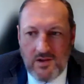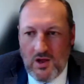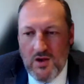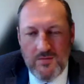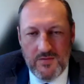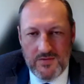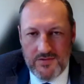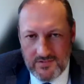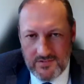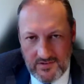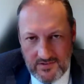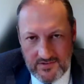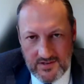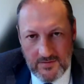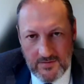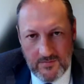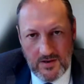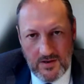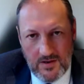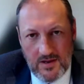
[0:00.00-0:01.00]
over
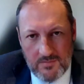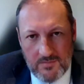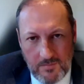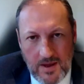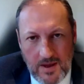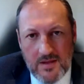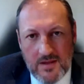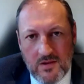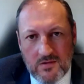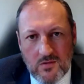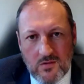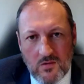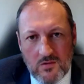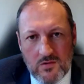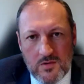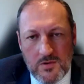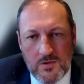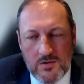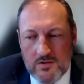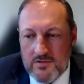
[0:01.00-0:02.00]
67 has made those
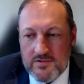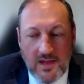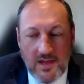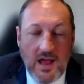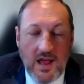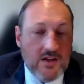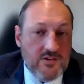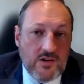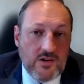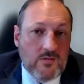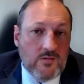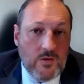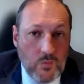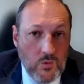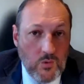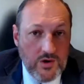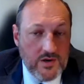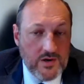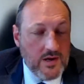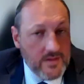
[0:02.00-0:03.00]
contributions, they are generally
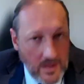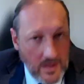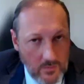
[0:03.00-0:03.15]
working.